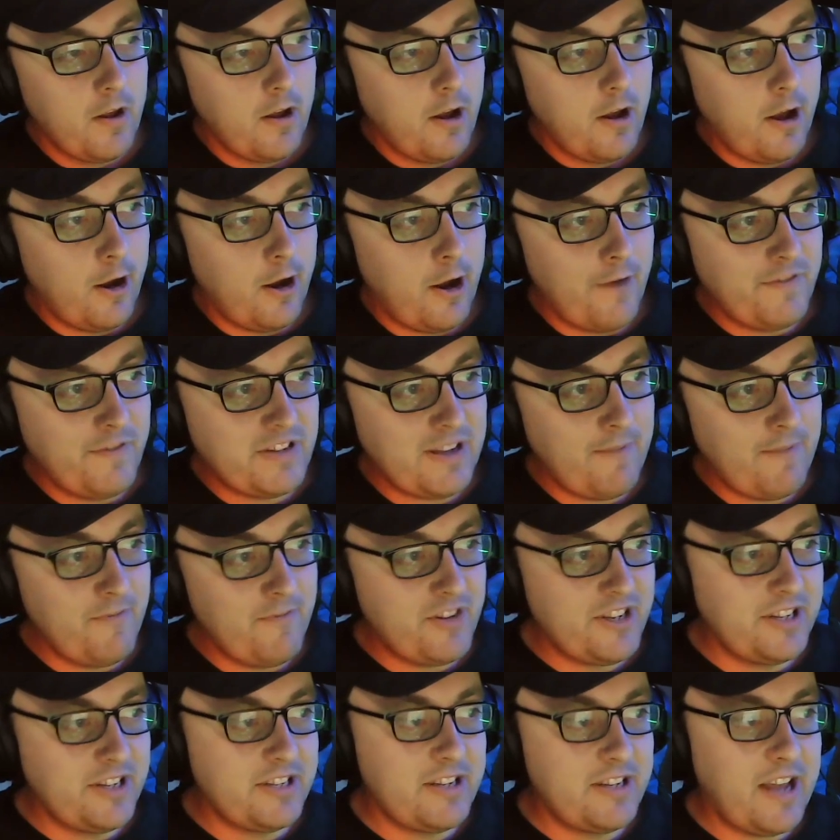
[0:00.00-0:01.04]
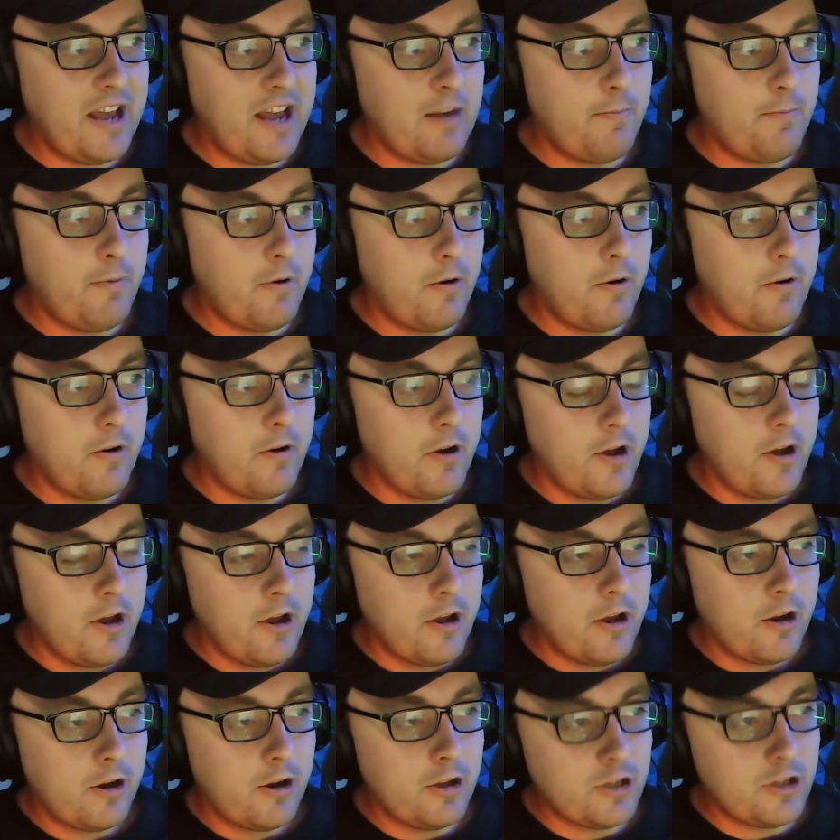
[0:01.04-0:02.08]
synths instead. But
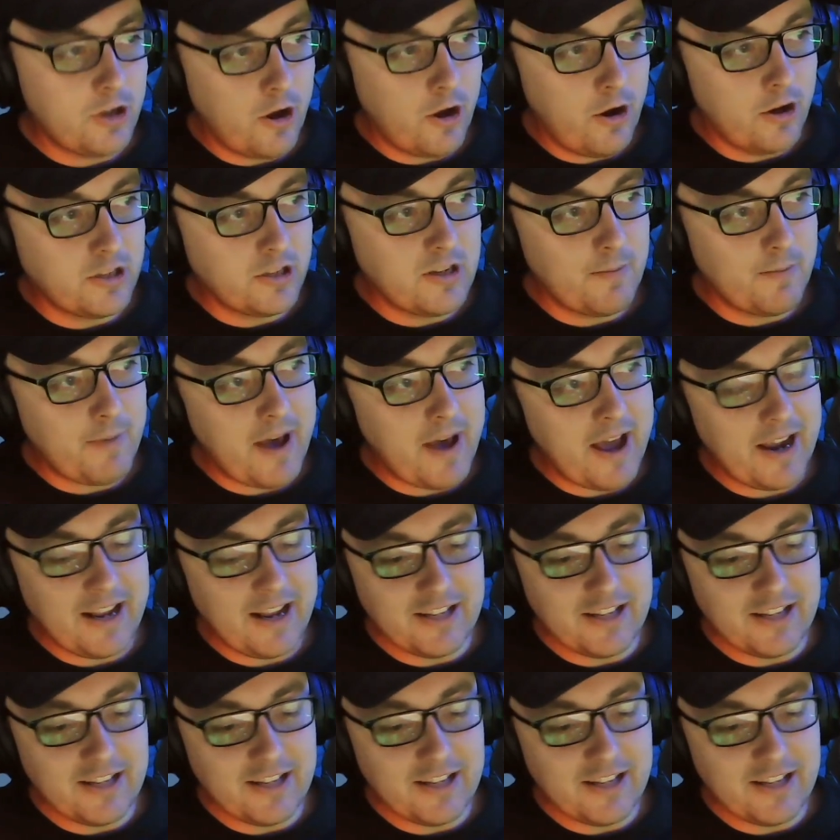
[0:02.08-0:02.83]
guitars are back.